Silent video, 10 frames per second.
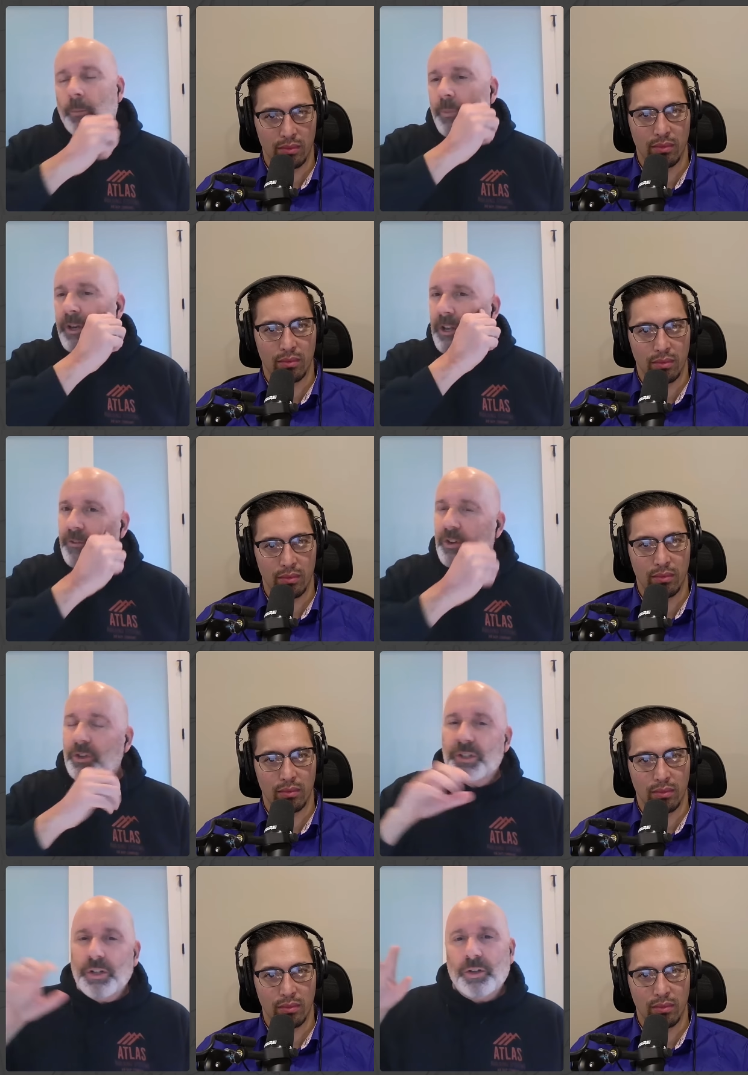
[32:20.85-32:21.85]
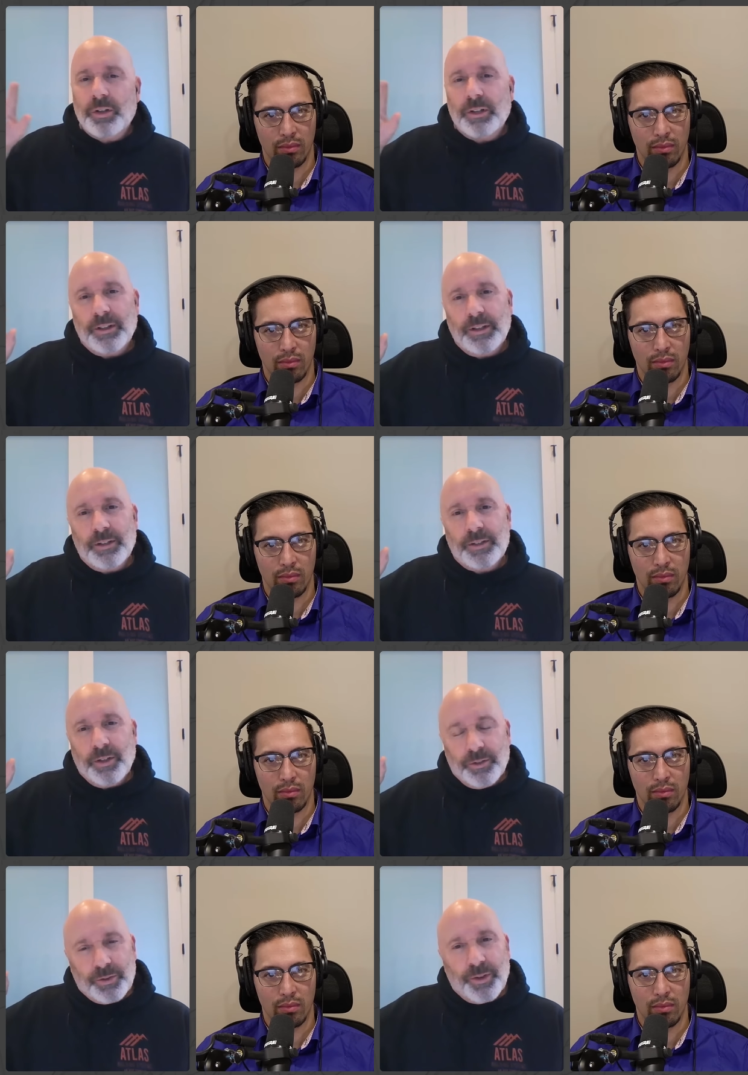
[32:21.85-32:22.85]
Speaker 1: But if they're still is
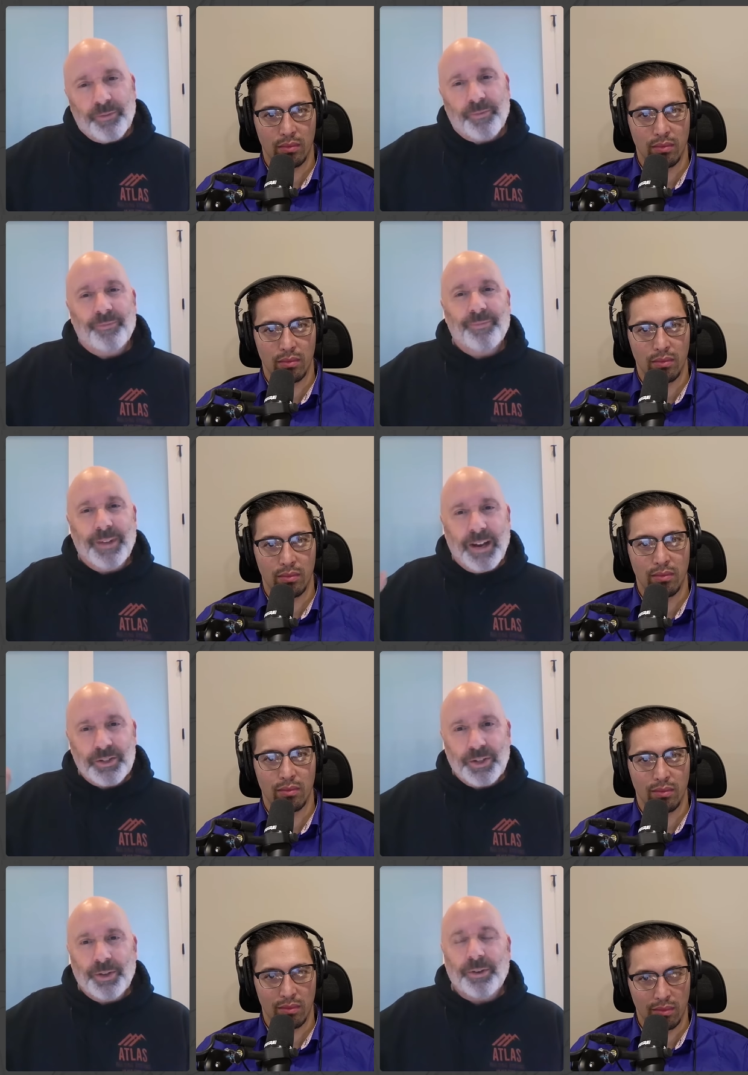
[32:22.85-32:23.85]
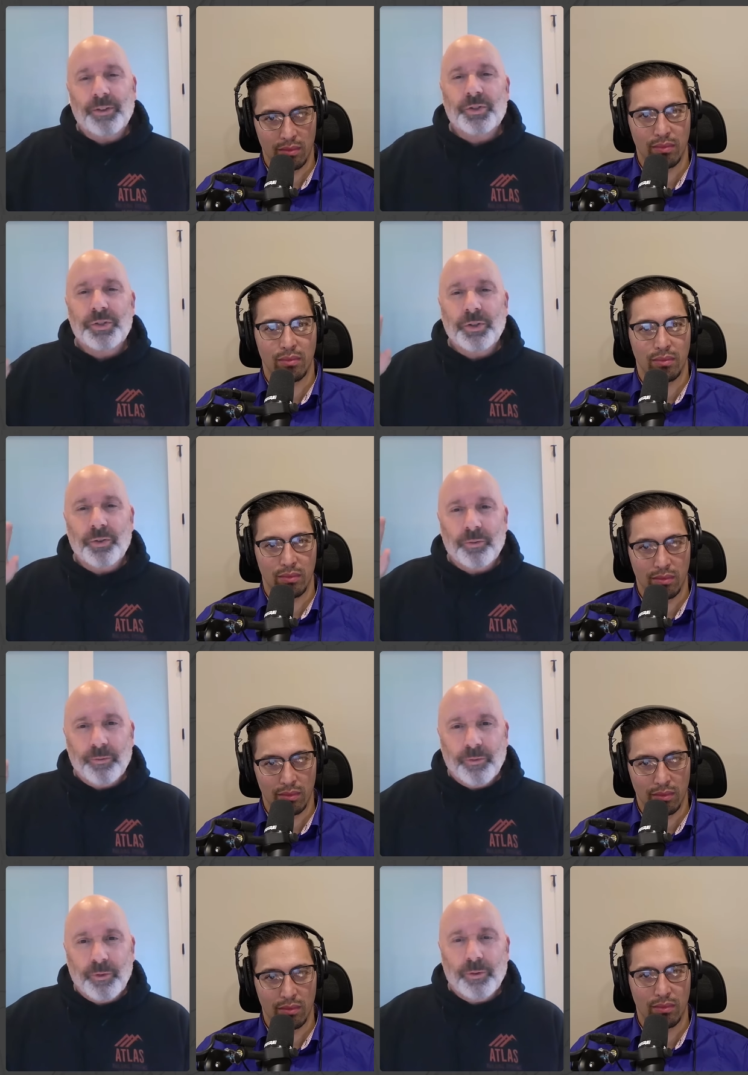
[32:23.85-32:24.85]
still sort of executing, they're
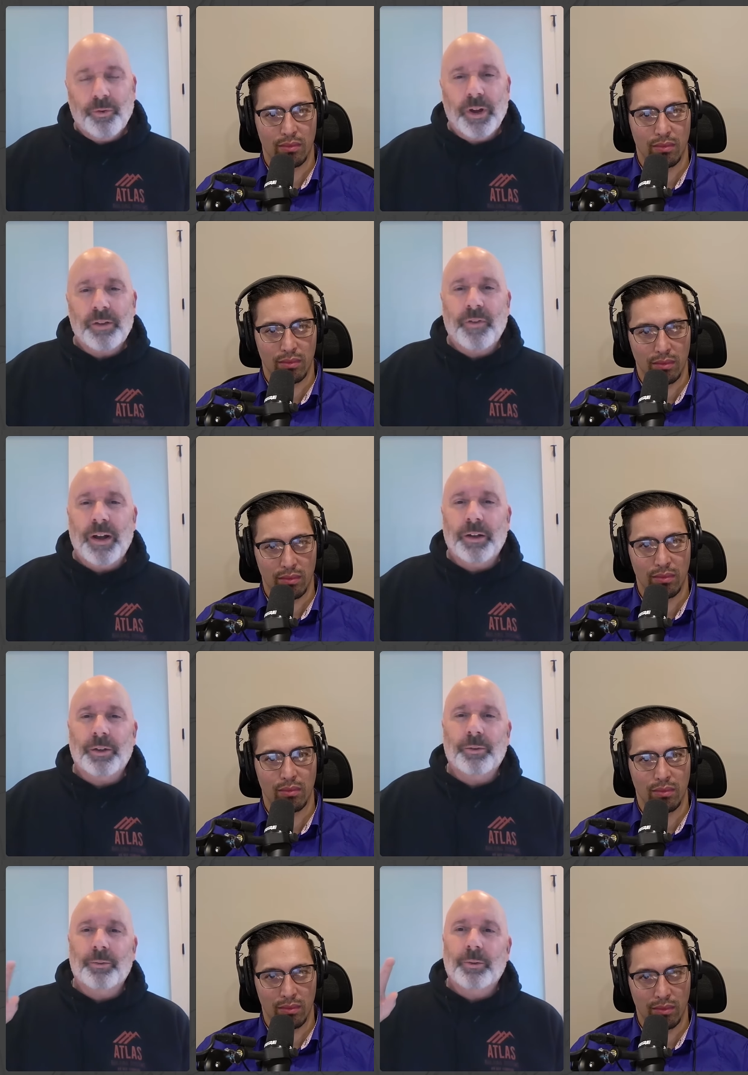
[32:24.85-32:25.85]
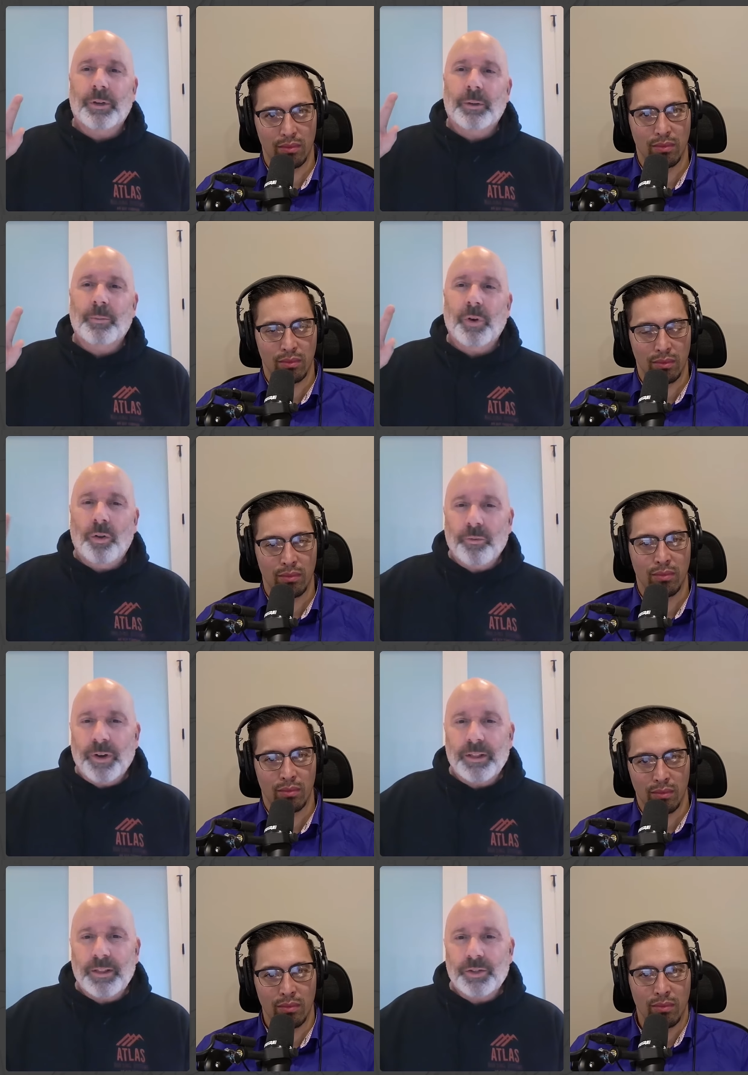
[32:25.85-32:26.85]
still creating value. Um, all the
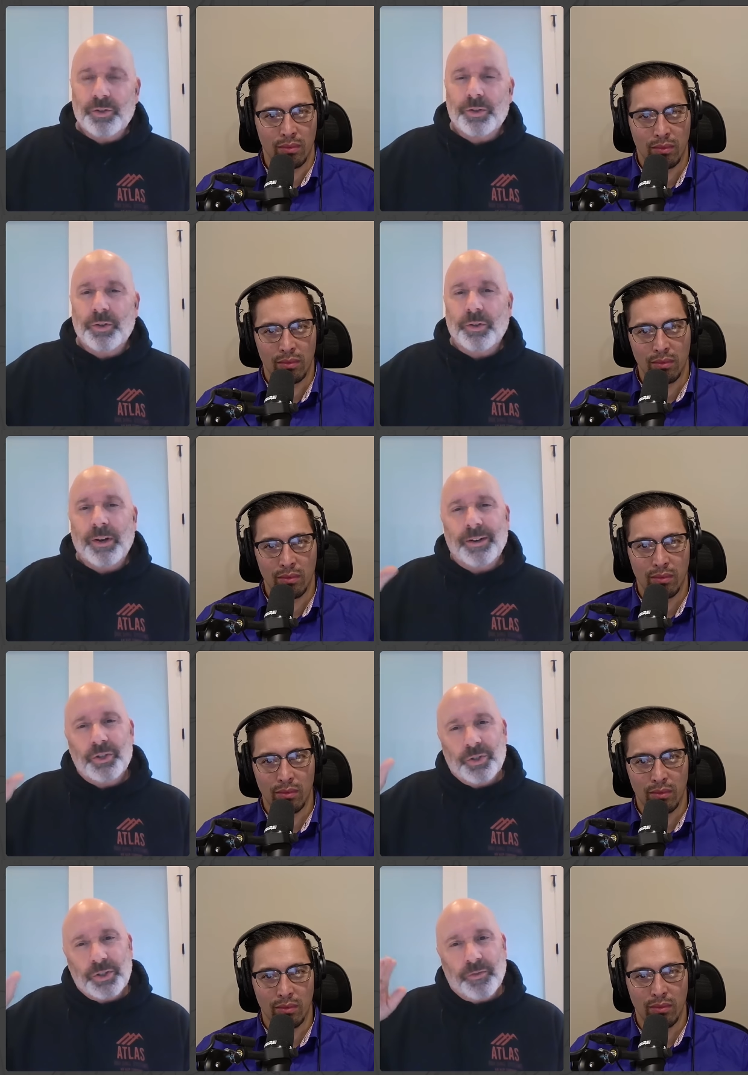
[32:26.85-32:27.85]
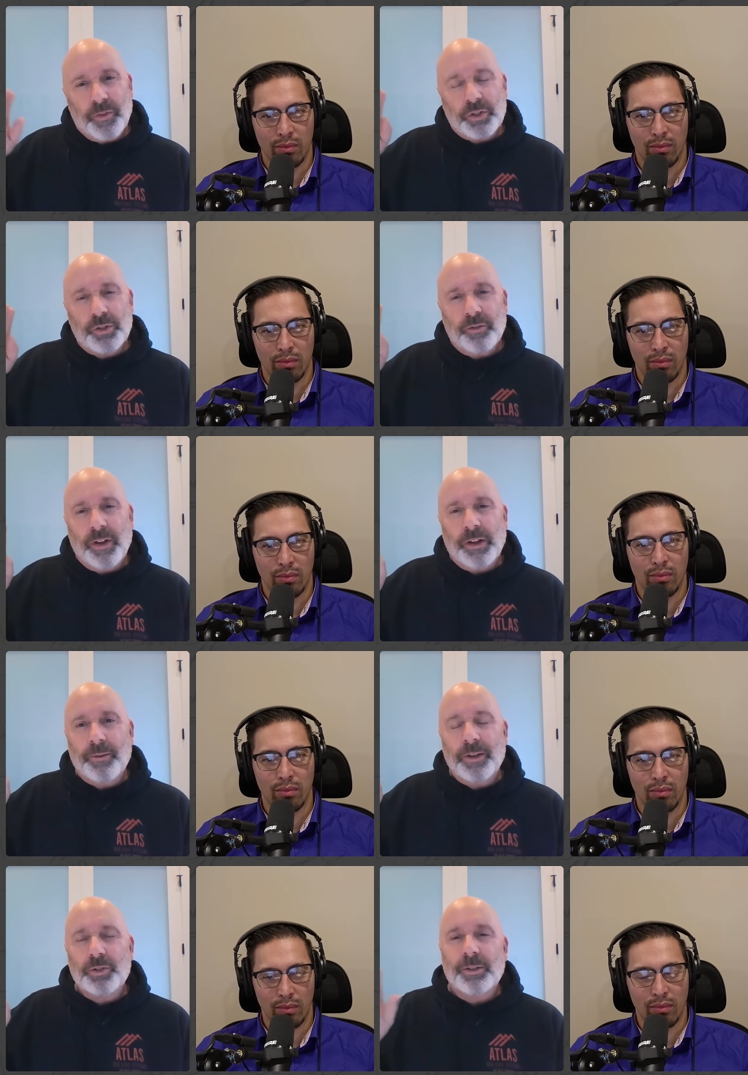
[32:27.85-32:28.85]
right things are still there, and it's just a function of
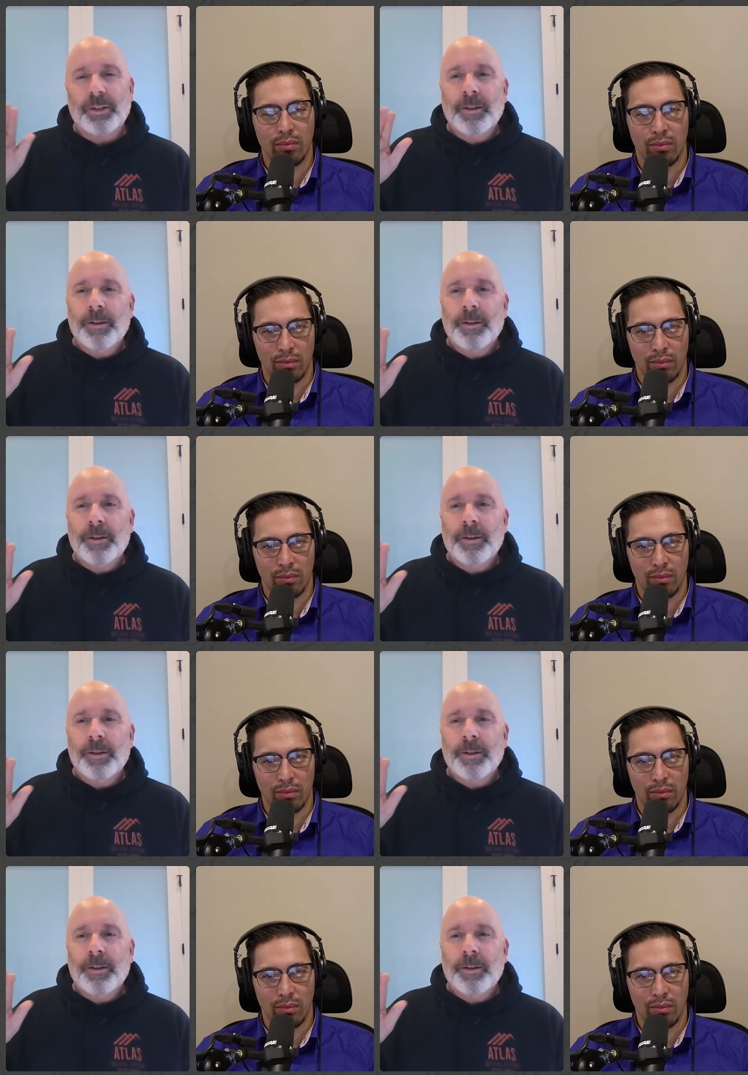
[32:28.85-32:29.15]
valuation.